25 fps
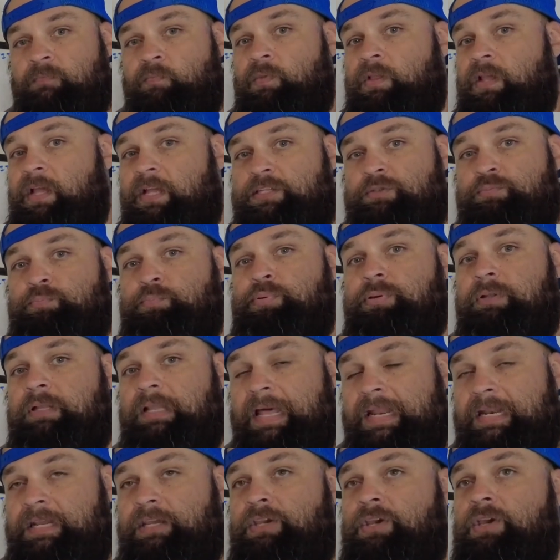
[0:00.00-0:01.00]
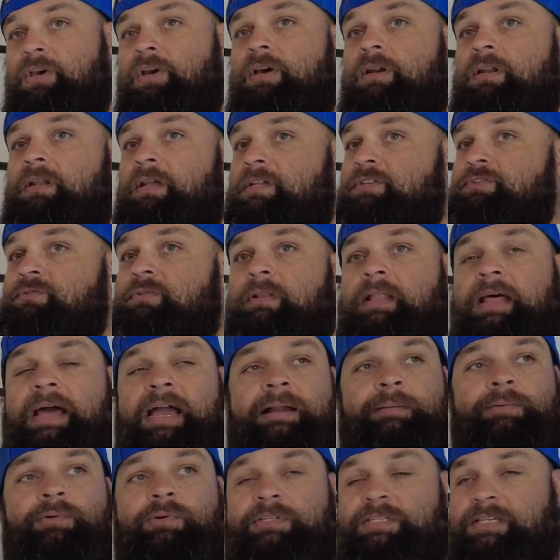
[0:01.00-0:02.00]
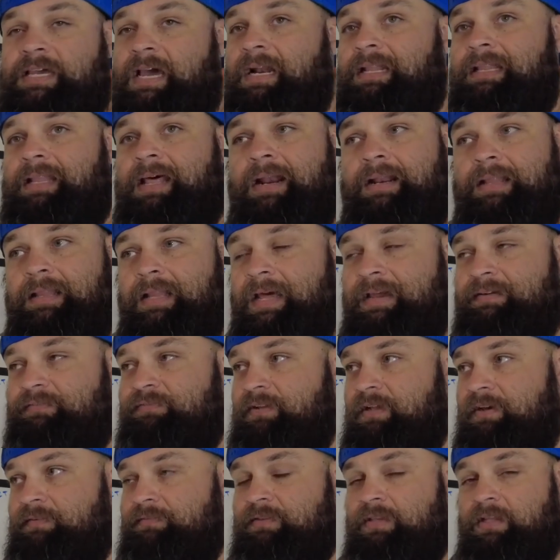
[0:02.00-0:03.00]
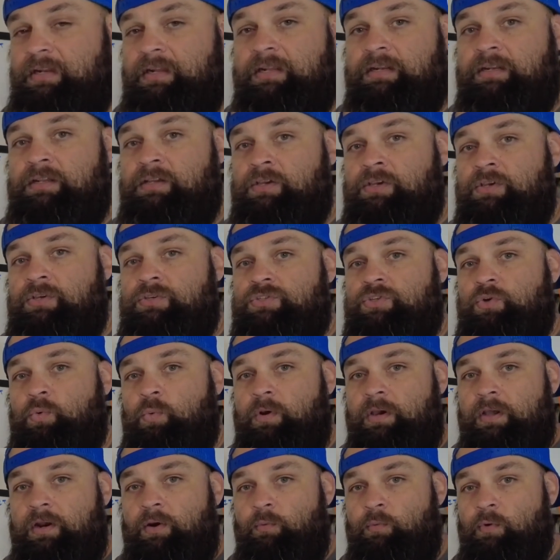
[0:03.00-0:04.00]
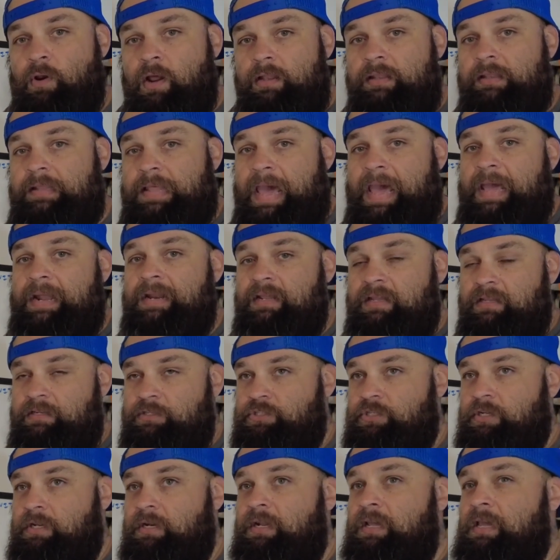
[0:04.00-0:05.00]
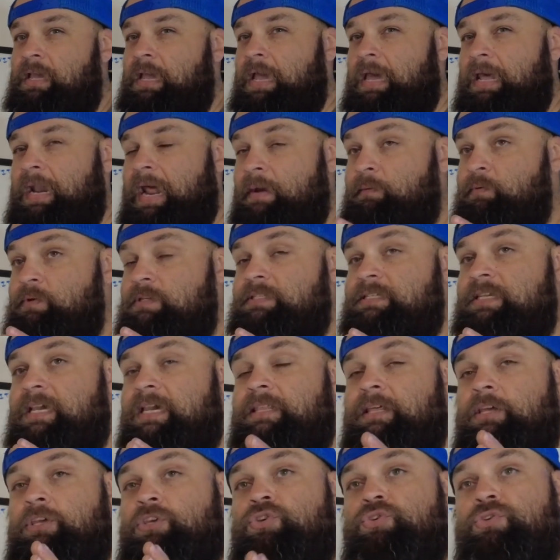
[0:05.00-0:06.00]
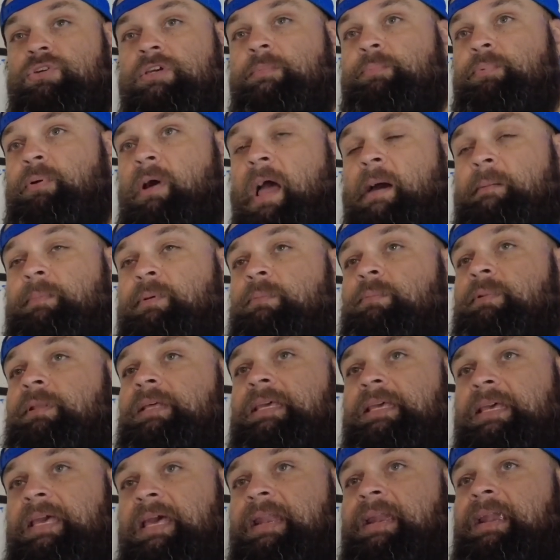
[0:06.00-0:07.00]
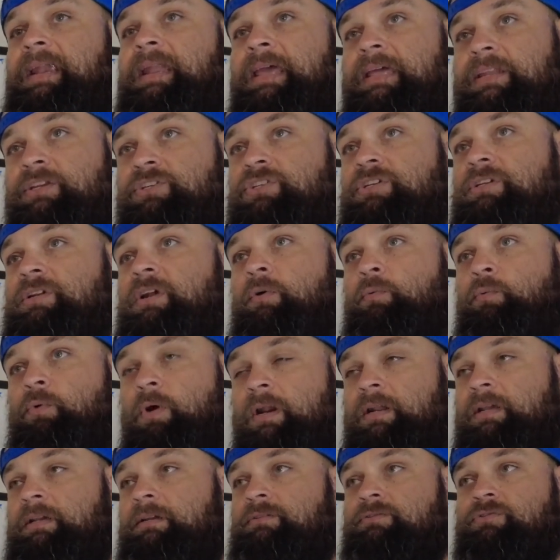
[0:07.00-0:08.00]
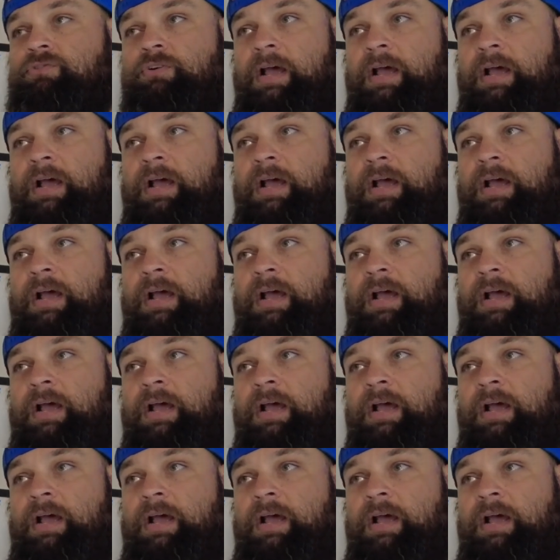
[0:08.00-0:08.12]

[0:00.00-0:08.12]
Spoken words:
it's plenty good. It's reliable, it's got a lot of life left in it. So we're gonna run that engine. And I would say that you could probably get an engine, a running